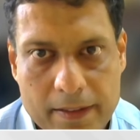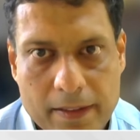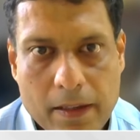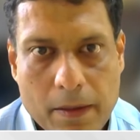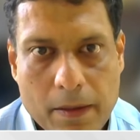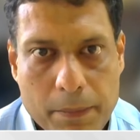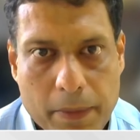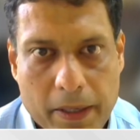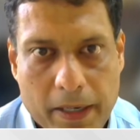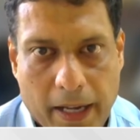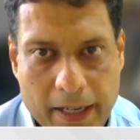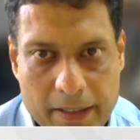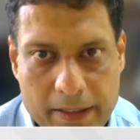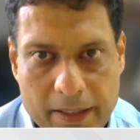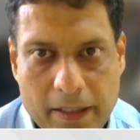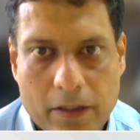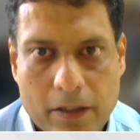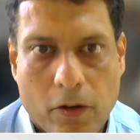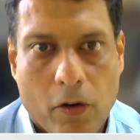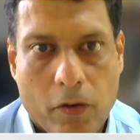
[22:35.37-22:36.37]
but I
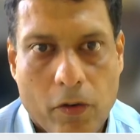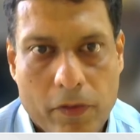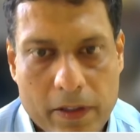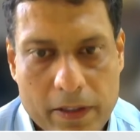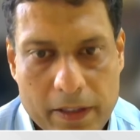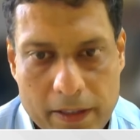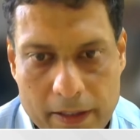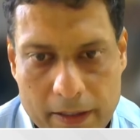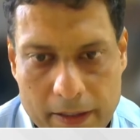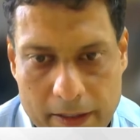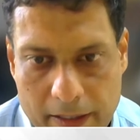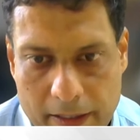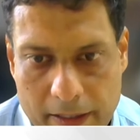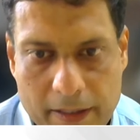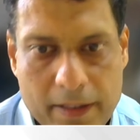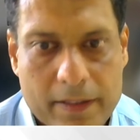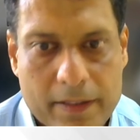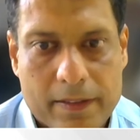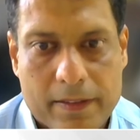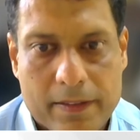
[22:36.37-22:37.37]
think over the
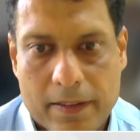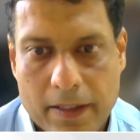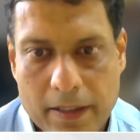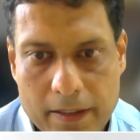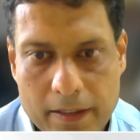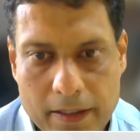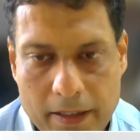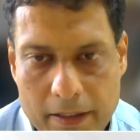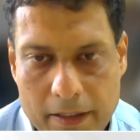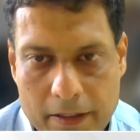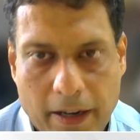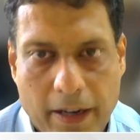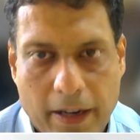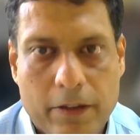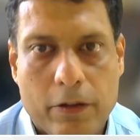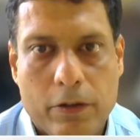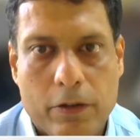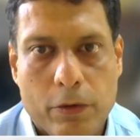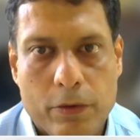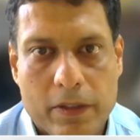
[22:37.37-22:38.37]
years in trying to
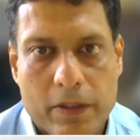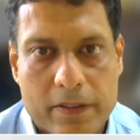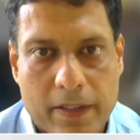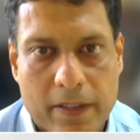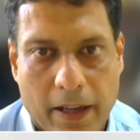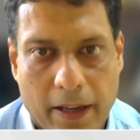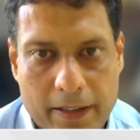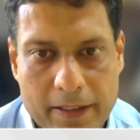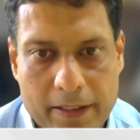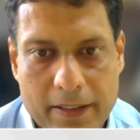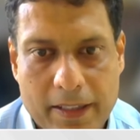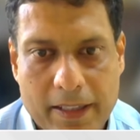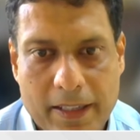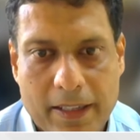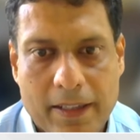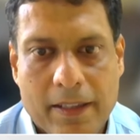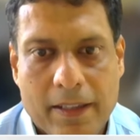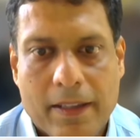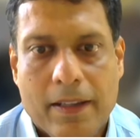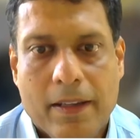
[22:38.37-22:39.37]
do this R&D,